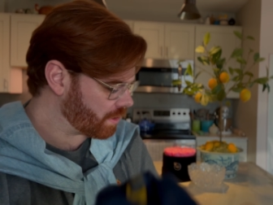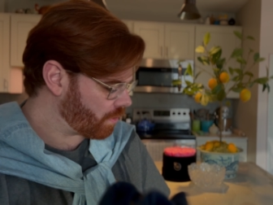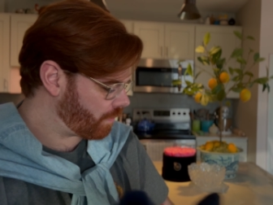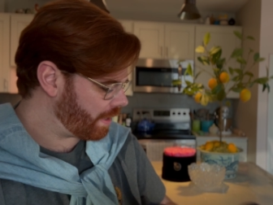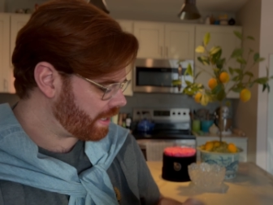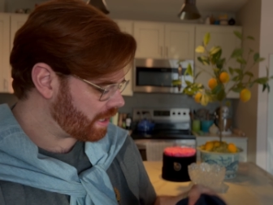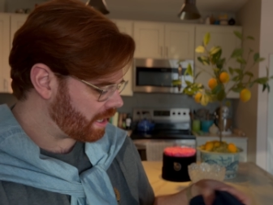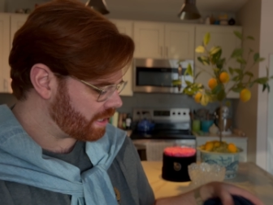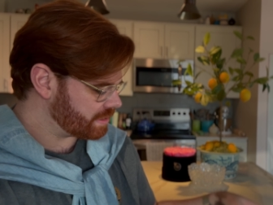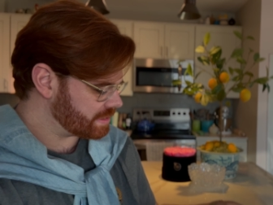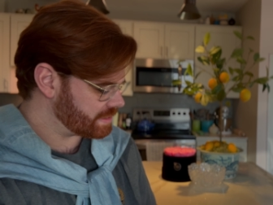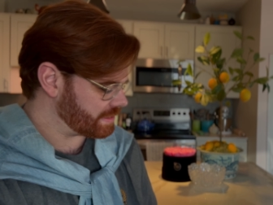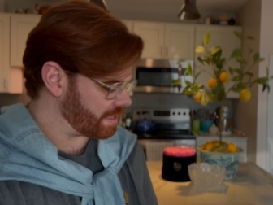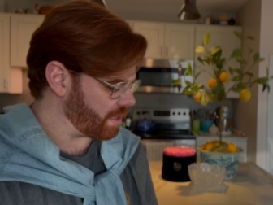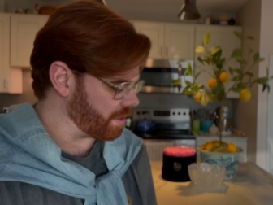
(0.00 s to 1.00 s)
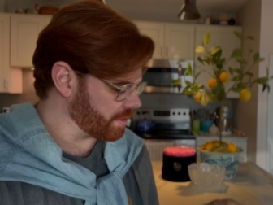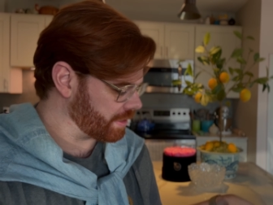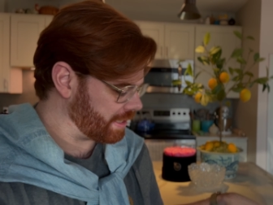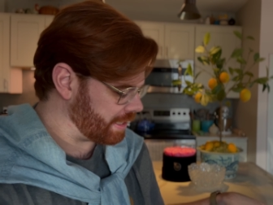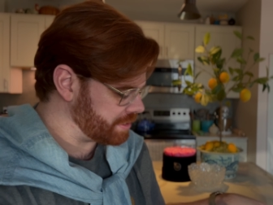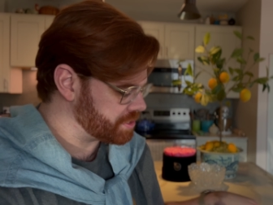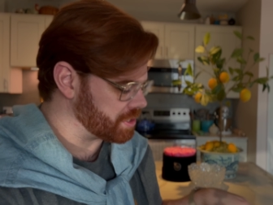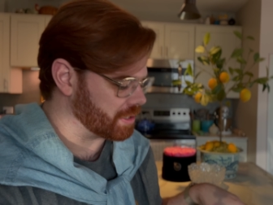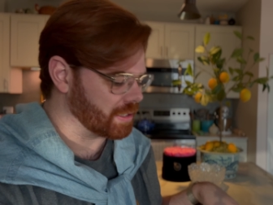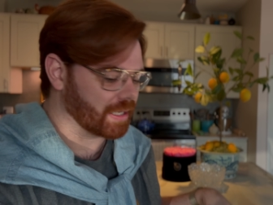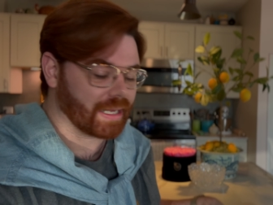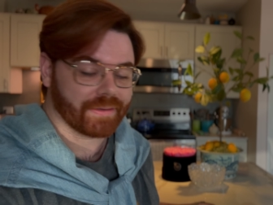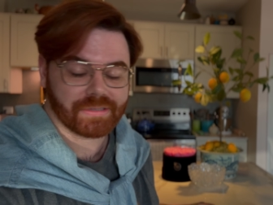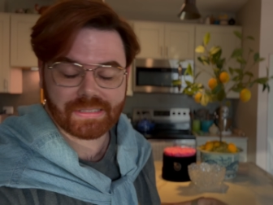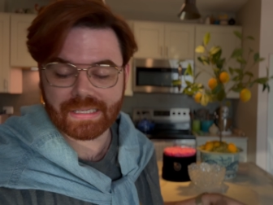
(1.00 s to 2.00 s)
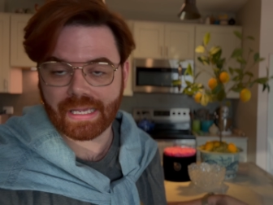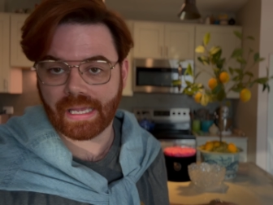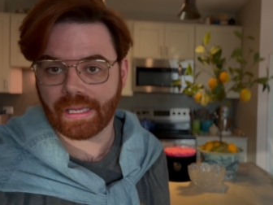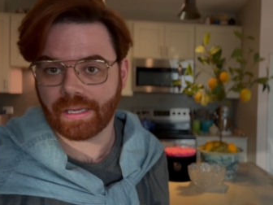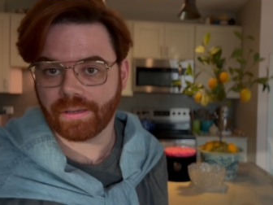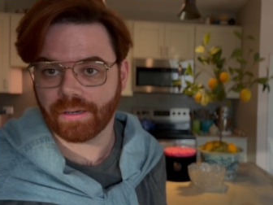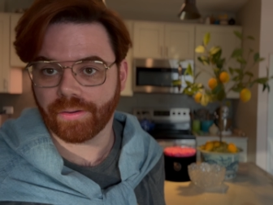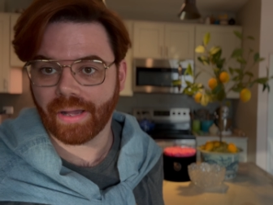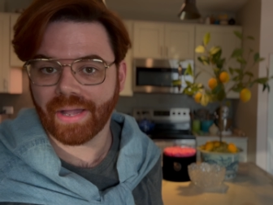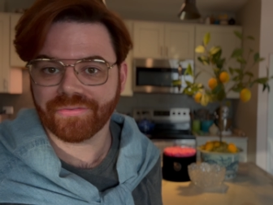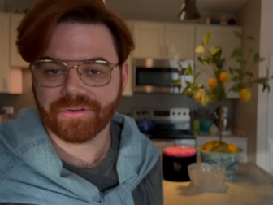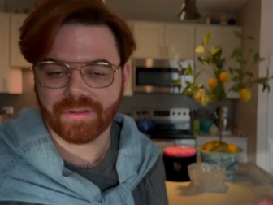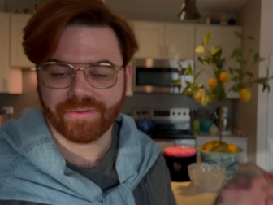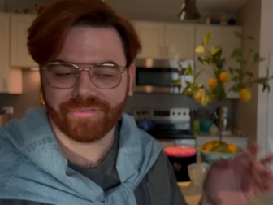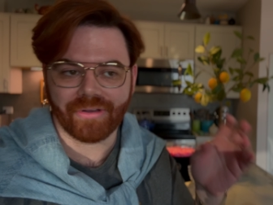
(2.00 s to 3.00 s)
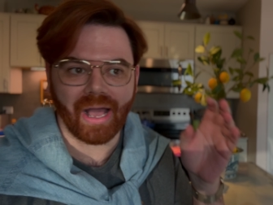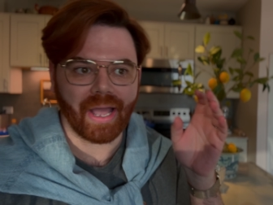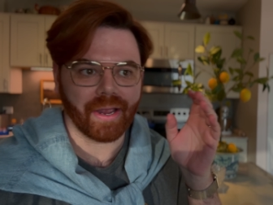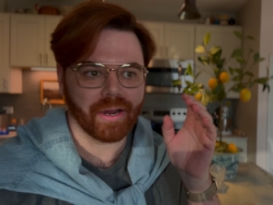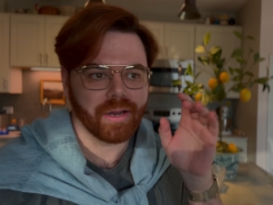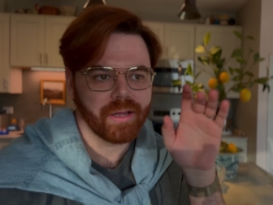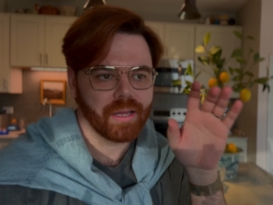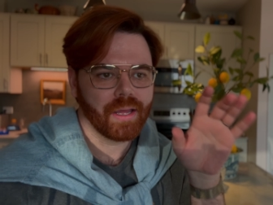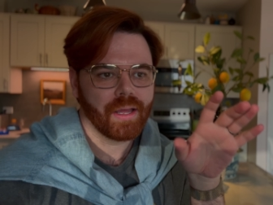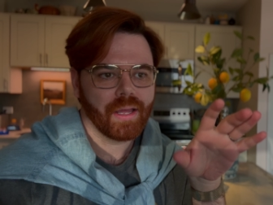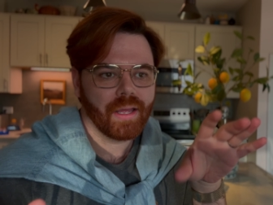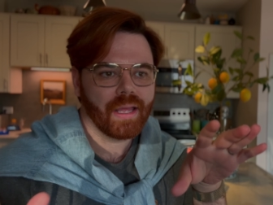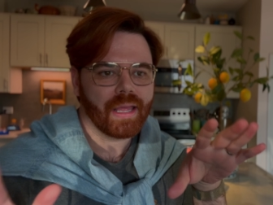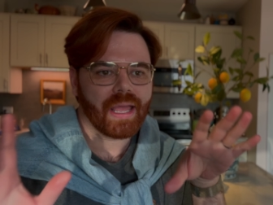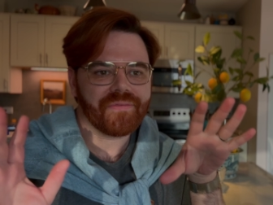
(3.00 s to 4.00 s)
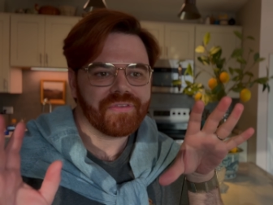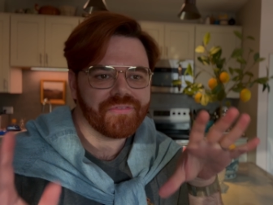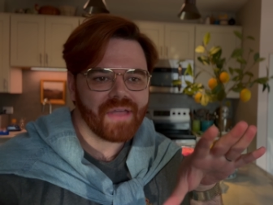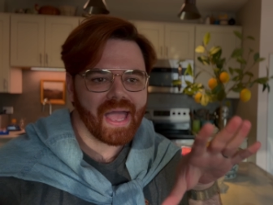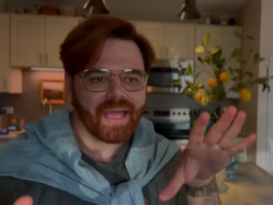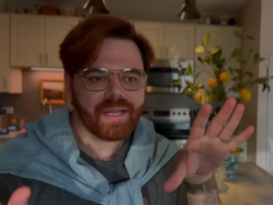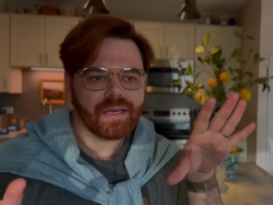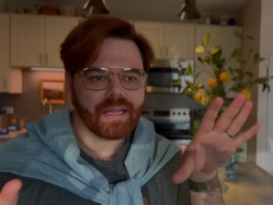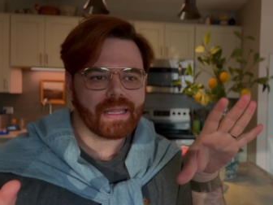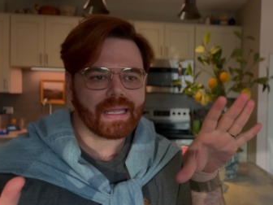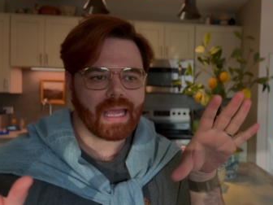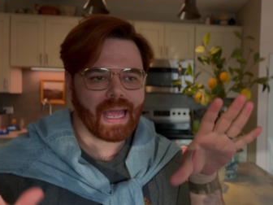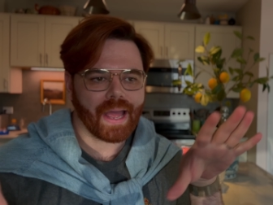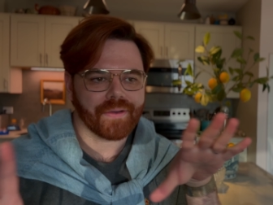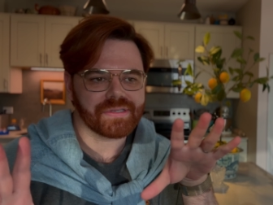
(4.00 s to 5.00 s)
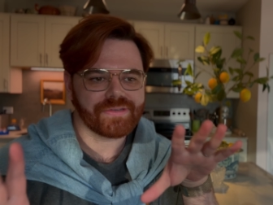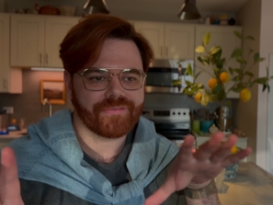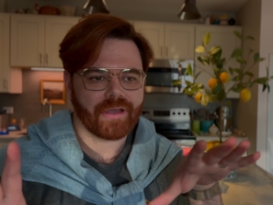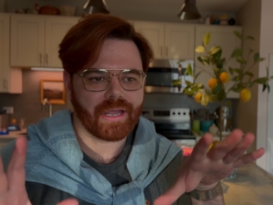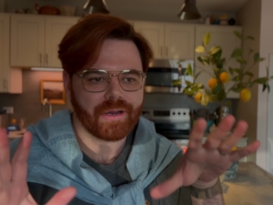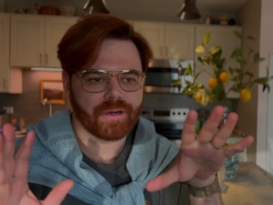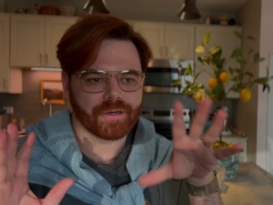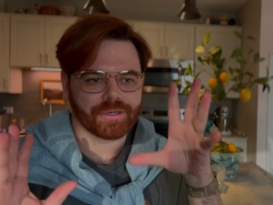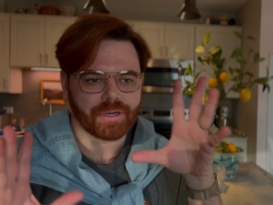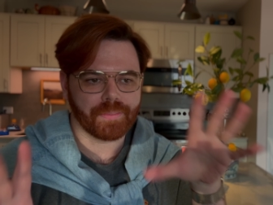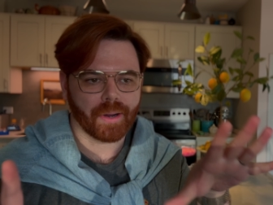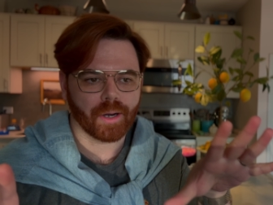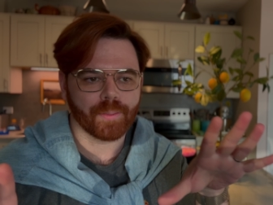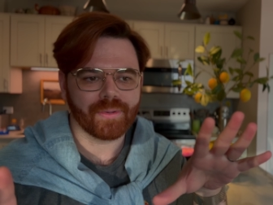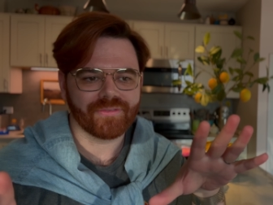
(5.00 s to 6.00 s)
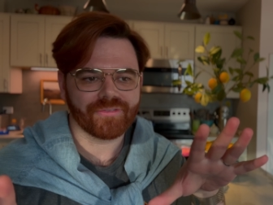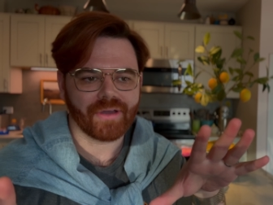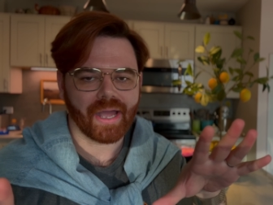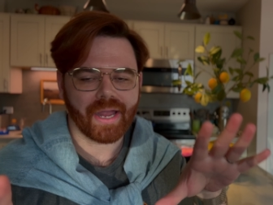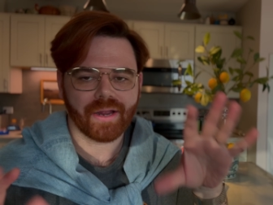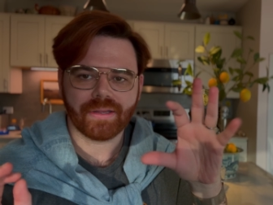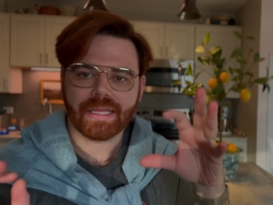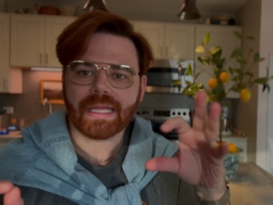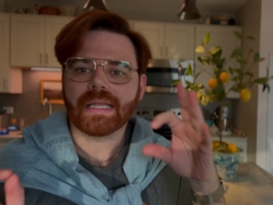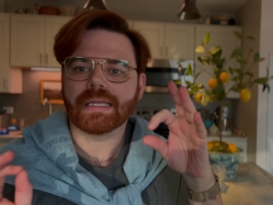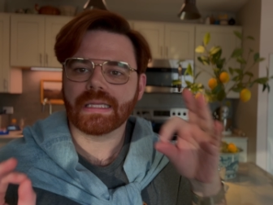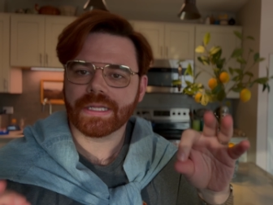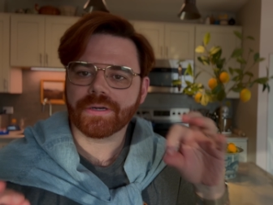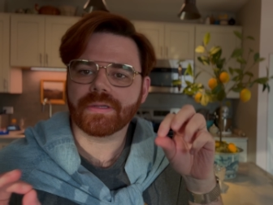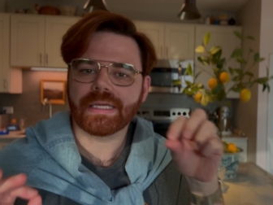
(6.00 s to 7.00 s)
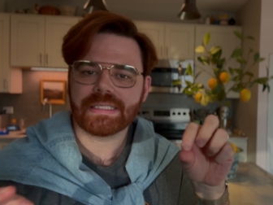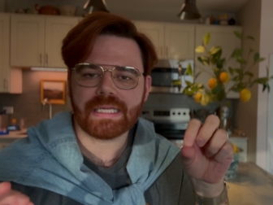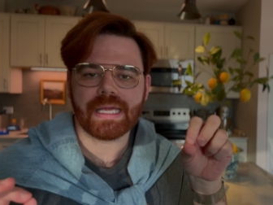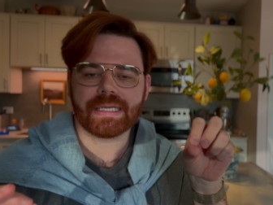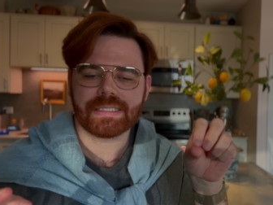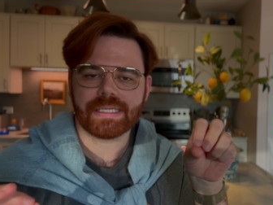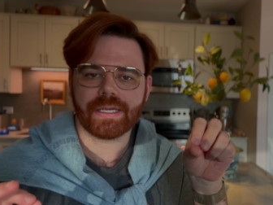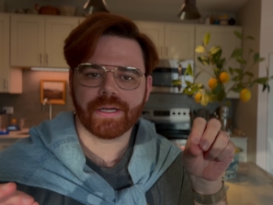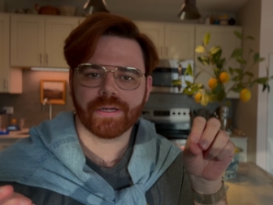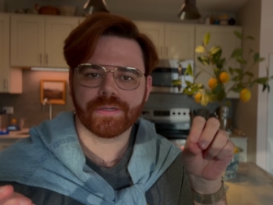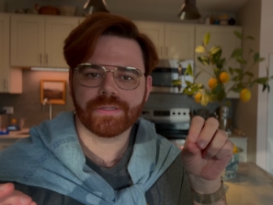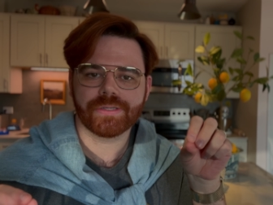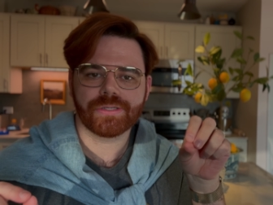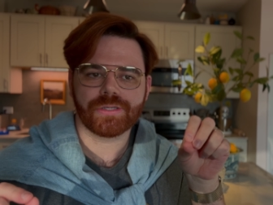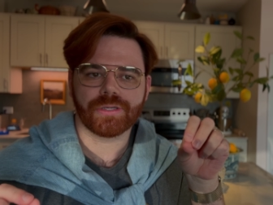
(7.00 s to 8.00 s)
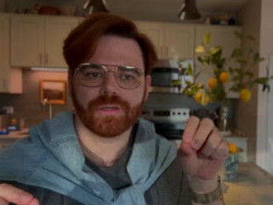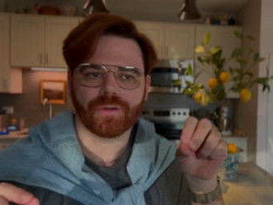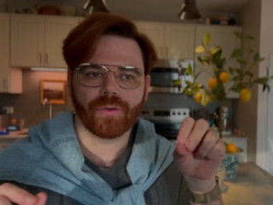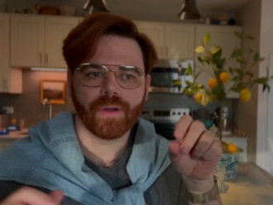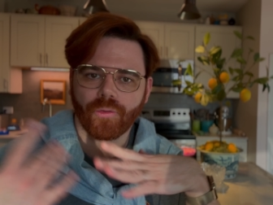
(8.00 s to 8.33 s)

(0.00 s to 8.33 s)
quite honestly, our kitchen, like I was saying, you know, after the fire, if you've had like a house fire or an apartment fire, like it literally takes years to